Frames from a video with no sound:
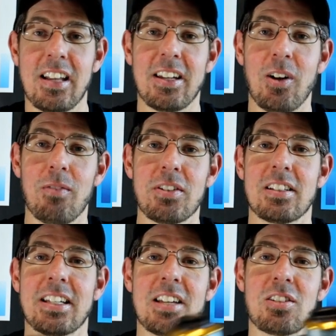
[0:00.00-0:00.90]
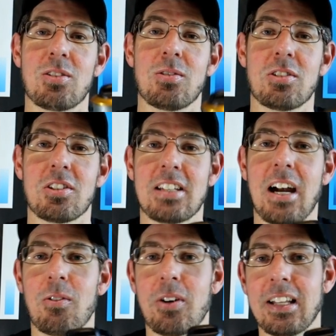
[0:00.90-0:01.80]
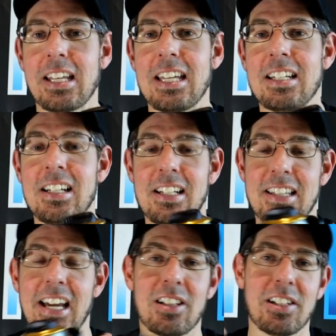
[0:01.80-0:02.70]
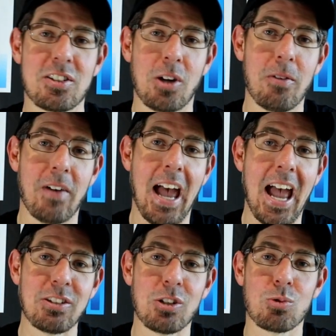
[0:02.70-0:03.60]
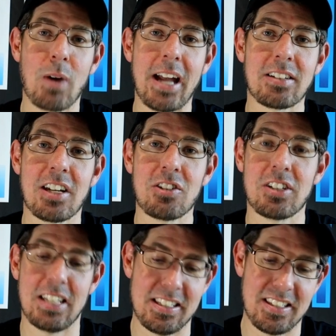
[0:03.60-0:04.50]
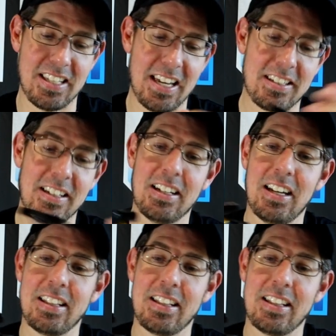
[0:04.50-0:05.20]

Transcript: And then obviously as soon as you start reeling in, that clicks over and your drag tension is set.